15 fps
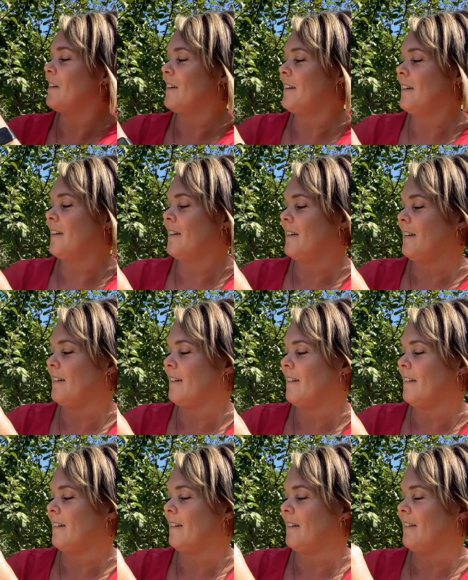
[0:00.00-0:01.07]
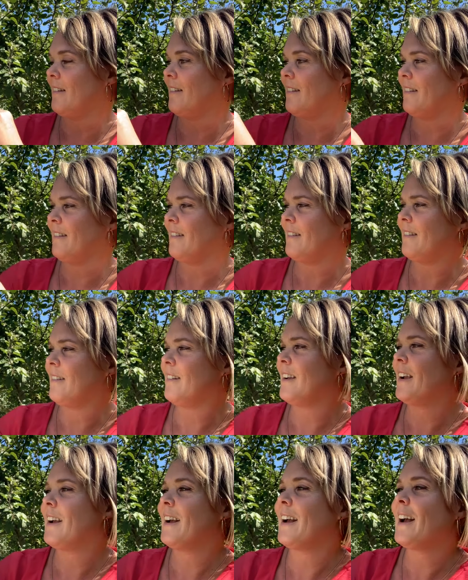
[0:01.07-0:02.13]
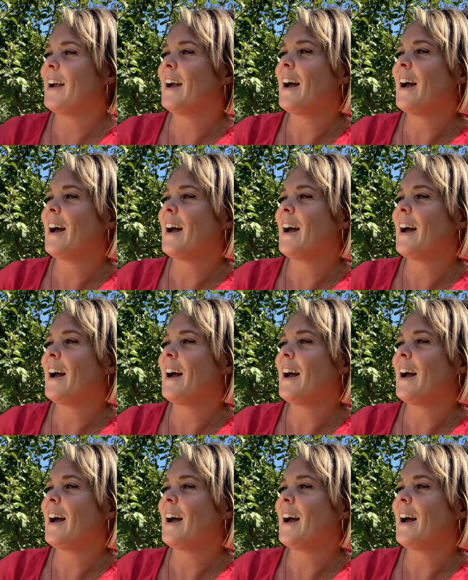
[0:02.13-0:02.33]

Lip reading: [no speech]